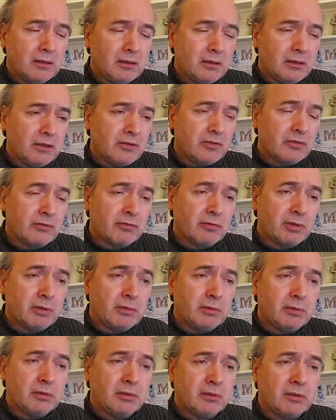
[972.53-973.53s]
a
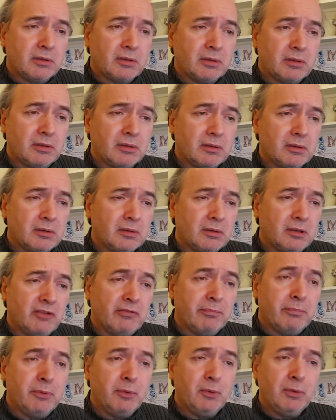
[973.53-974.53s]
stroke
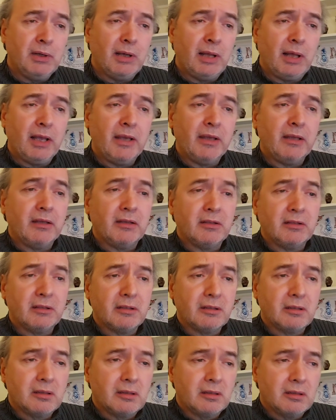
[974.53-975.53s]
of moonlight
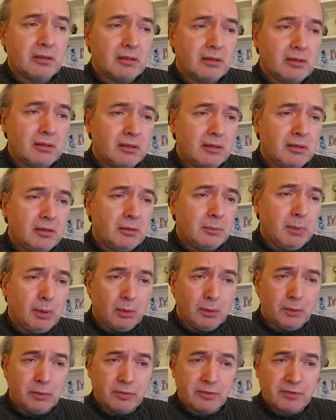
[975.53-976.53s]
will
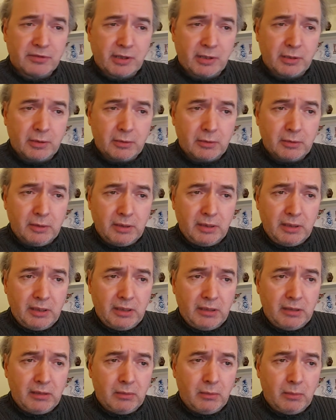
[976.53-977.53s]
also
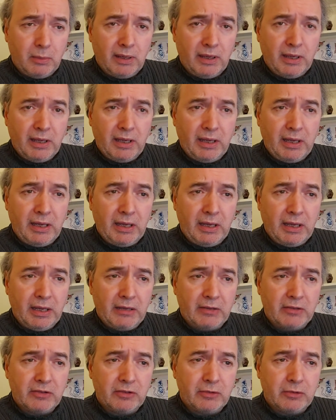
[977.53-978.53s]
lead the way
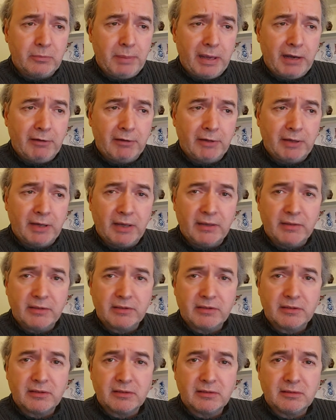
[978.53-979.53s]
into paradise.